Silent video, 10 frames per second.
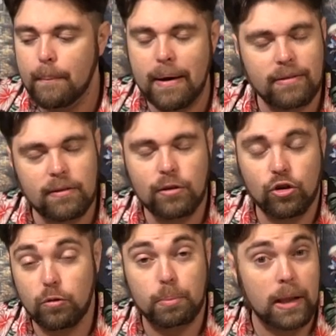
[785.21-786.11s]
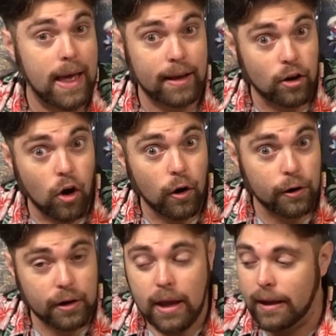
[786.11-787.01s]
Basically just playing a
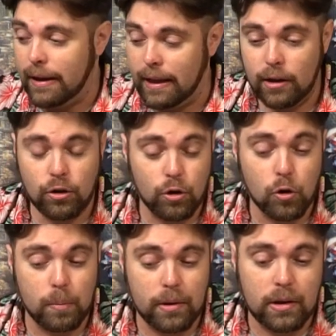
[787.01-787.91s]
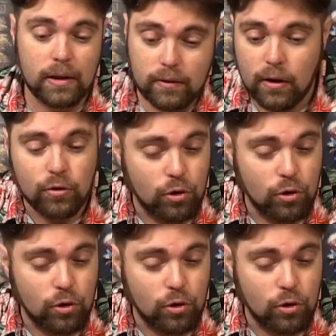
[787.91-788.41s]
card, getting you to your abilities,